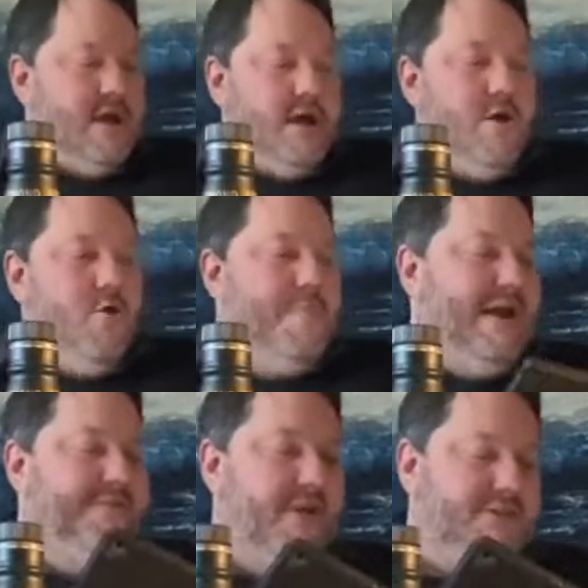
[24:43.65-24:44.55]
or a
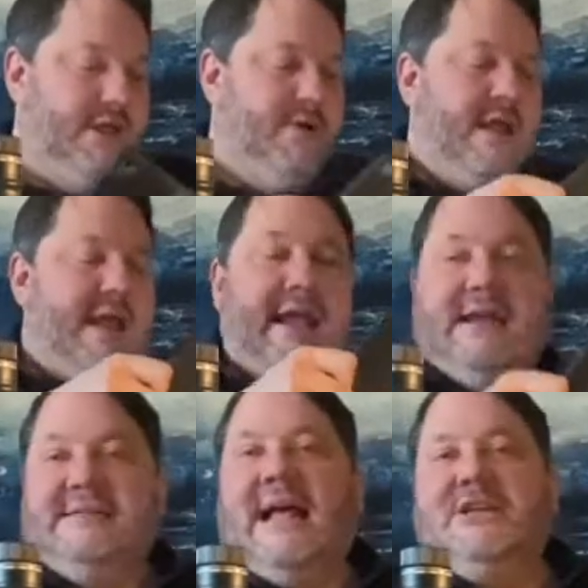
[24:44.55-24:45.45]
bad photo.
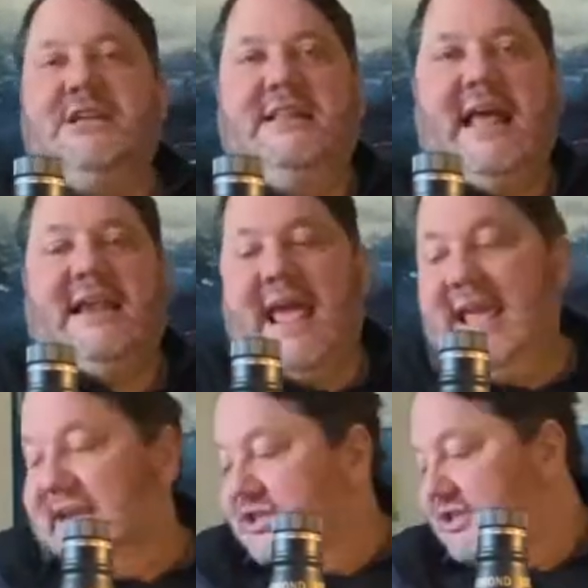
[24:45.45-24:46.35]
It is actually then
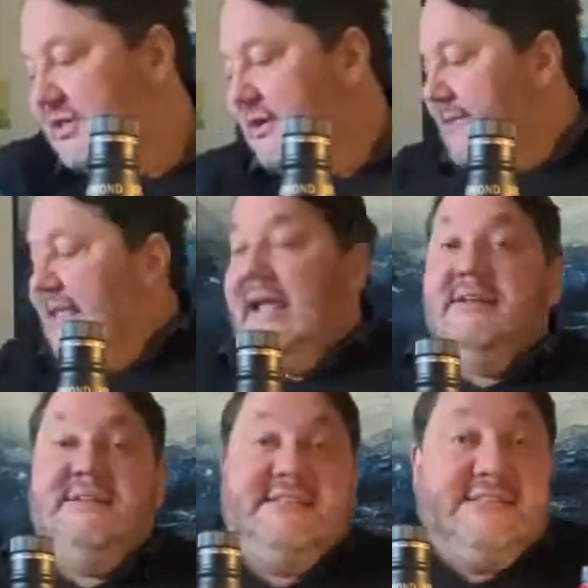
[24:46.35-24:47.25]
aged
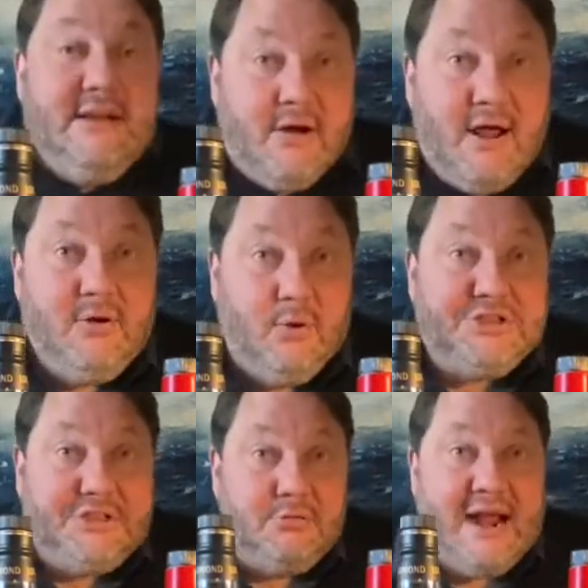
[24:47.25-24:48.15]
in Syrah or
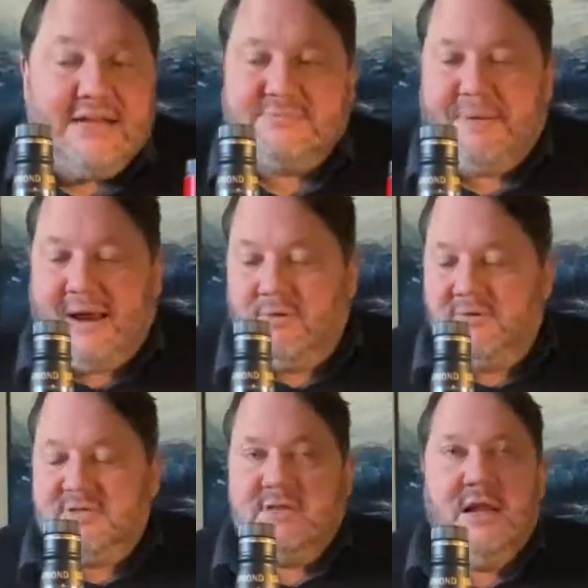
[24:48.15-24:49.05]
Shiraz
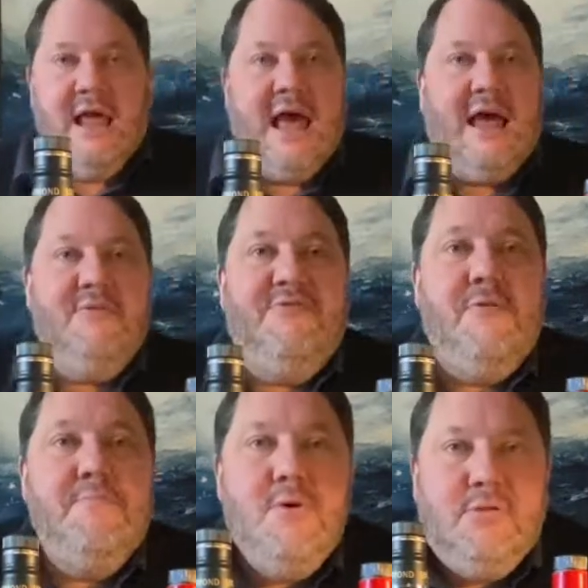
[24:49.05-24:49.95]
barrels and
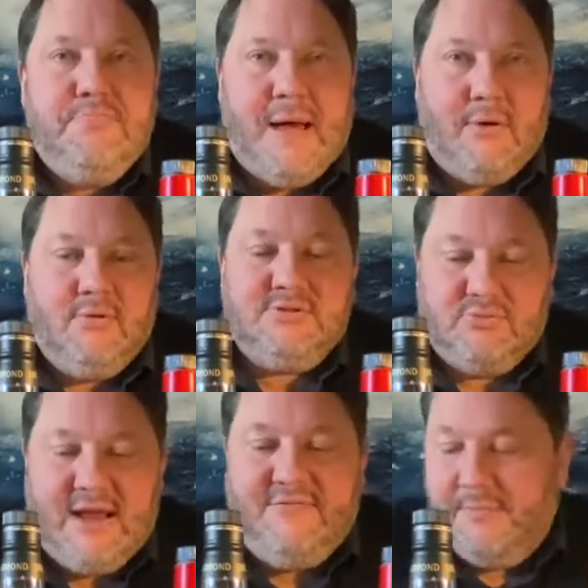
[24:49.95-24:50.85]
vermouth barrels,
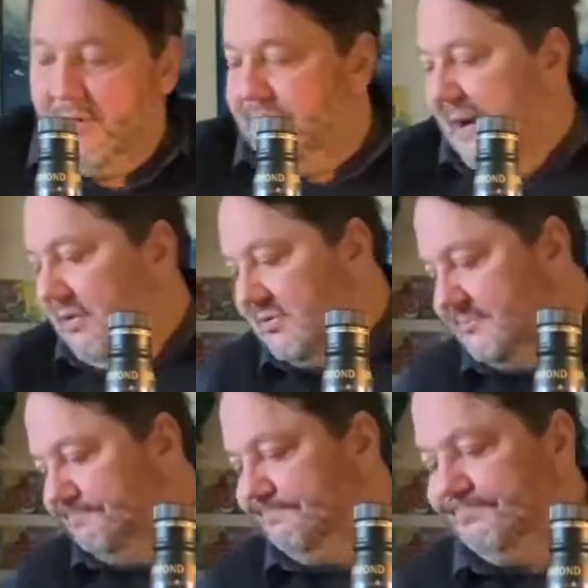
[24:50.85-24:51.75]
red vermouth
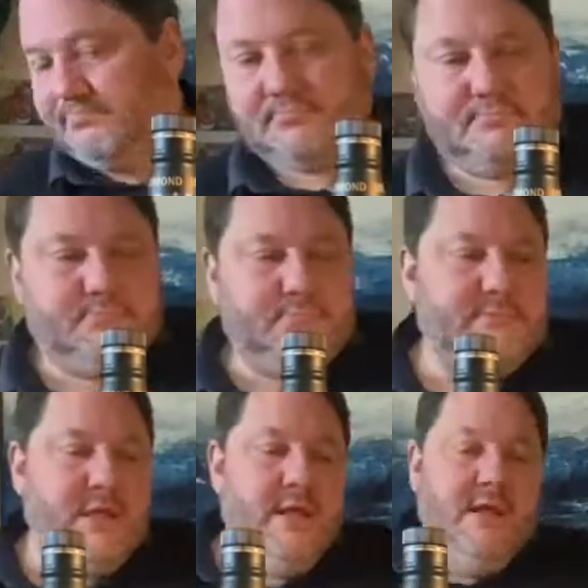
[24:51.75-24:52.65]
barrels.
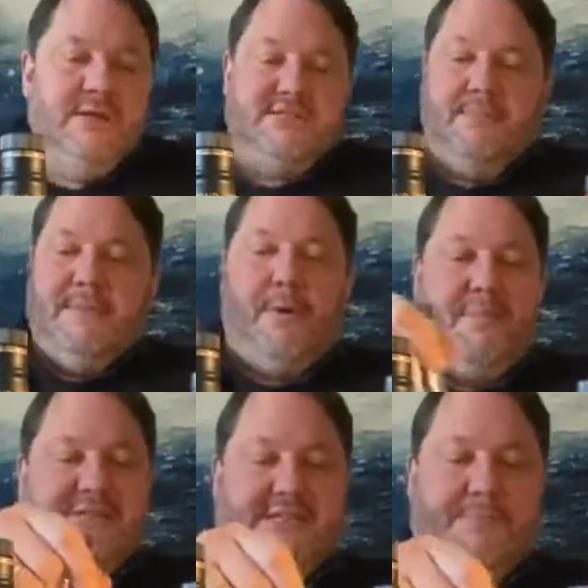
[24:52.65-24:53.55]
Somebody popped
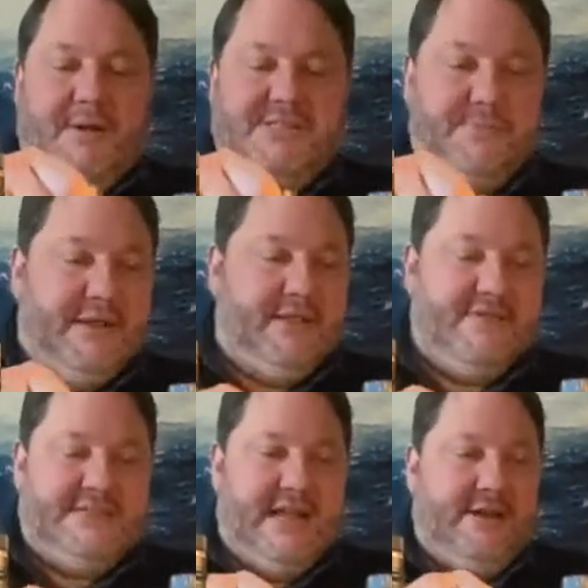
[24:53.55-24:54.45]
this in the post to me
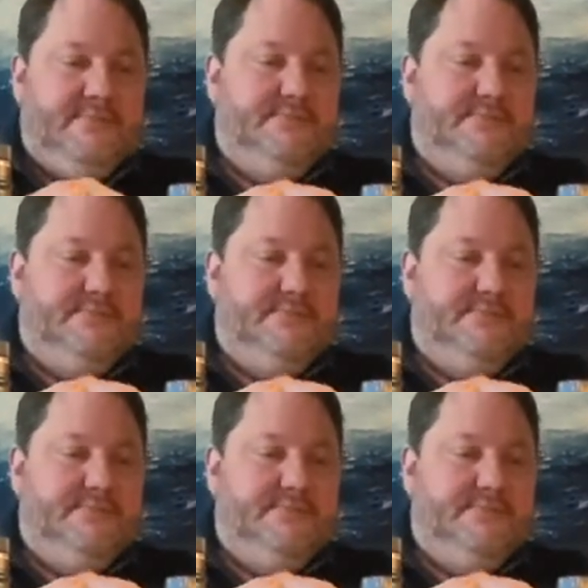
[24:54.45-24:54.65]
that day.